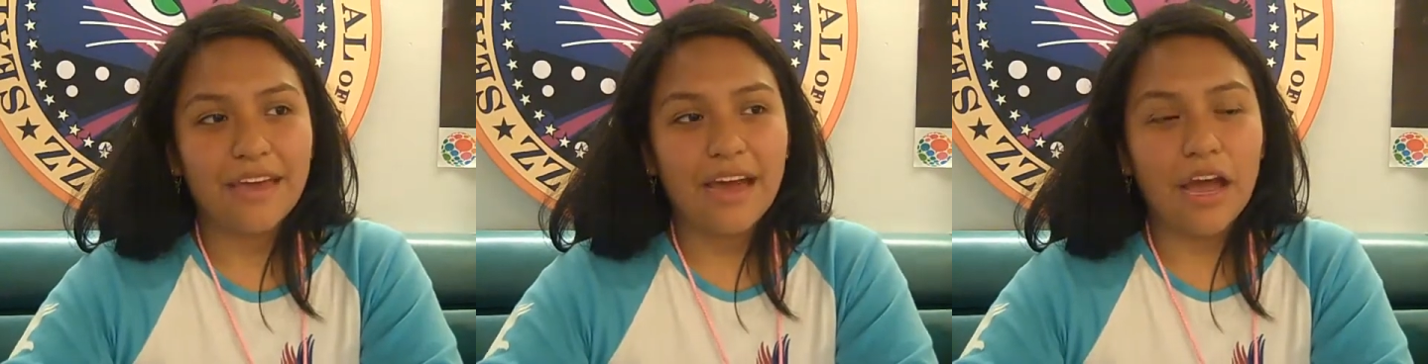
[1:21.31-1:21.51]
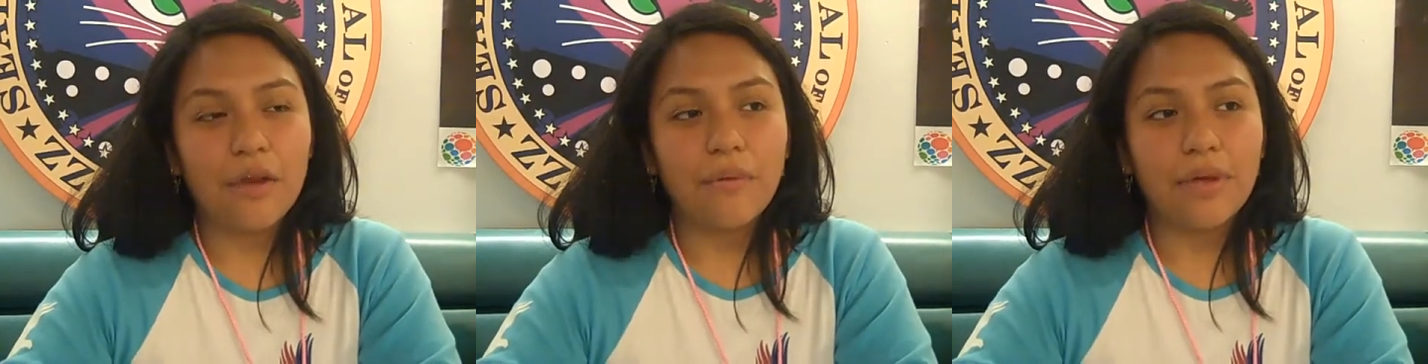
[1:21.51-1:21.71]

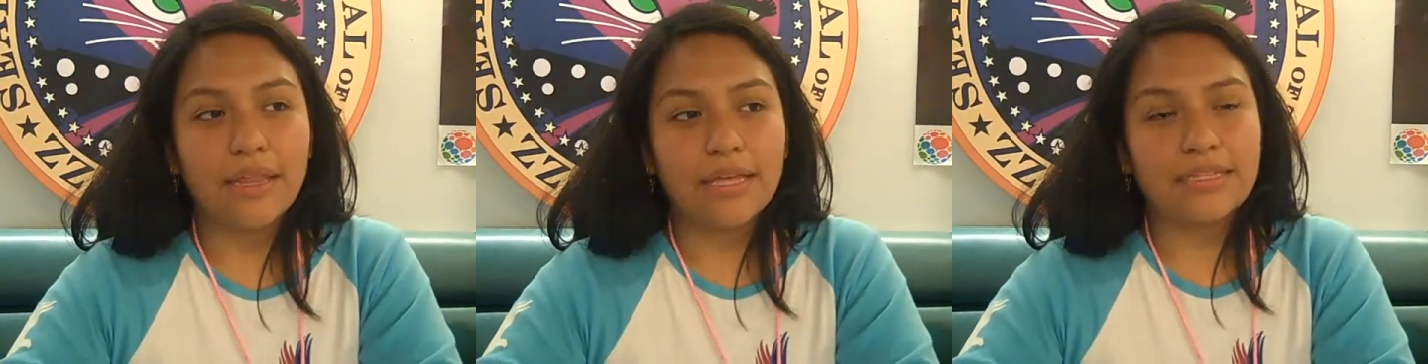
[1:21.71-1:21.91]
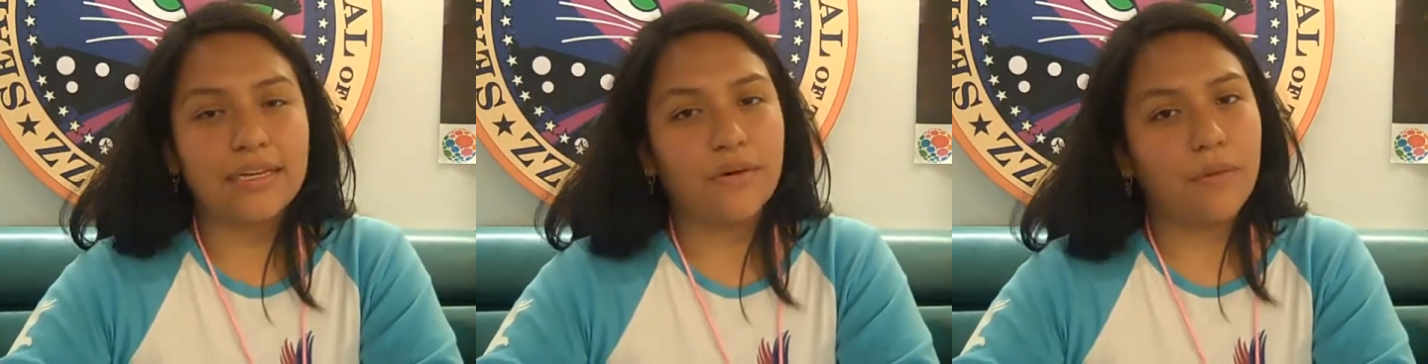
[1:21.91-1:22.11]
I
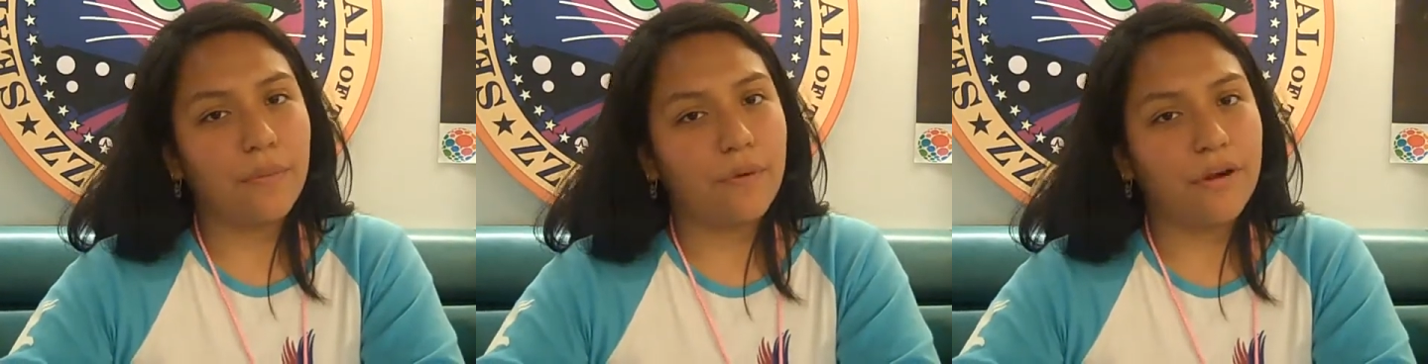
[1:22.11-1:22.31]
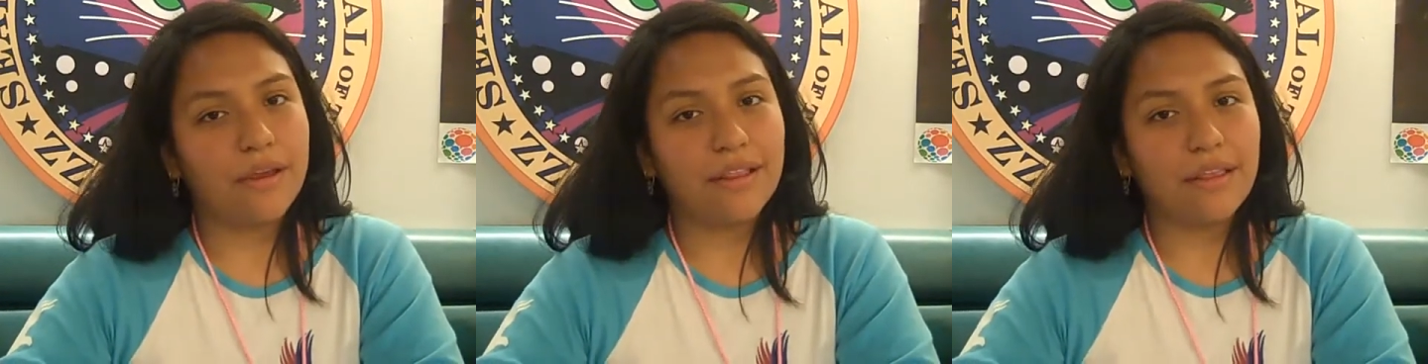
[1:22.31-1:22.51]
realized how
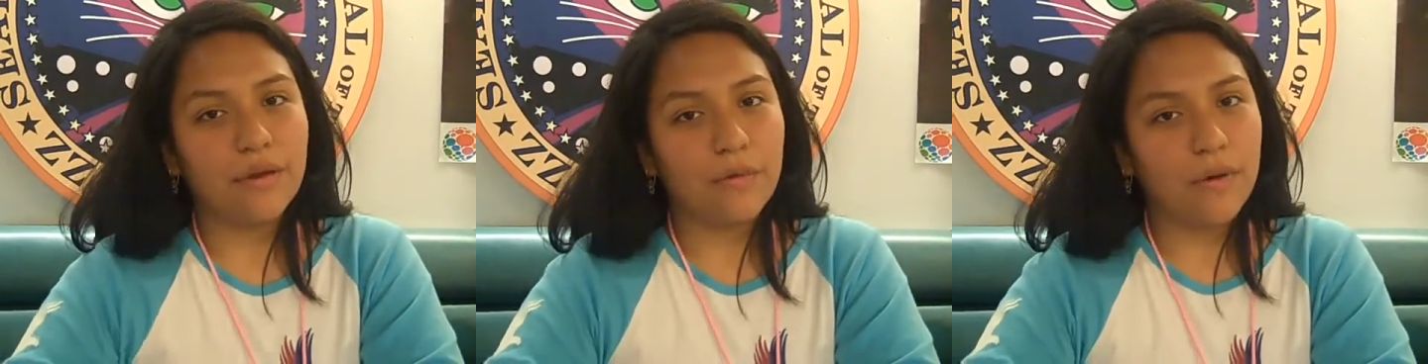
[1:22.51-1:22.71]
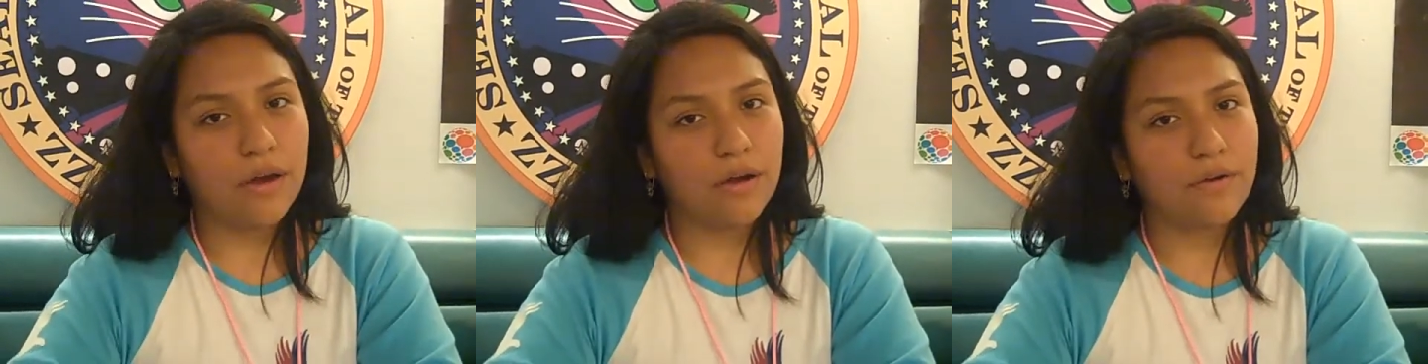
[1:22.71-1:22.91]
important clean
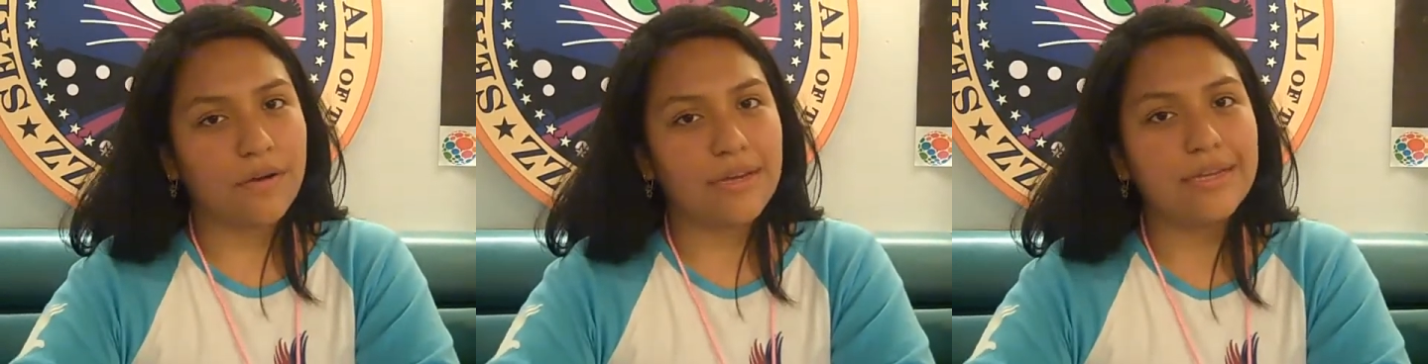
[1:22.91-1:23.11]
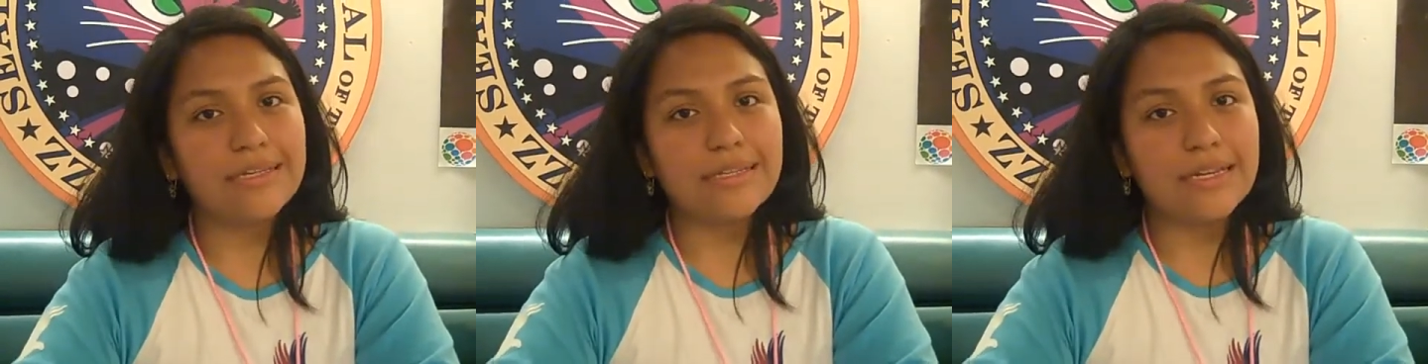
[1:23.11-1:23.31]
water
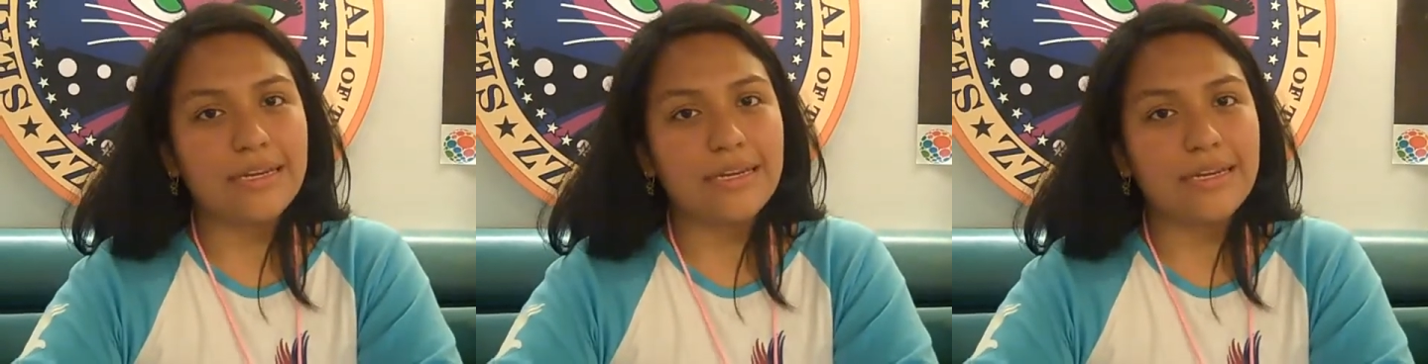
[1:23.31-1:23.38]
is.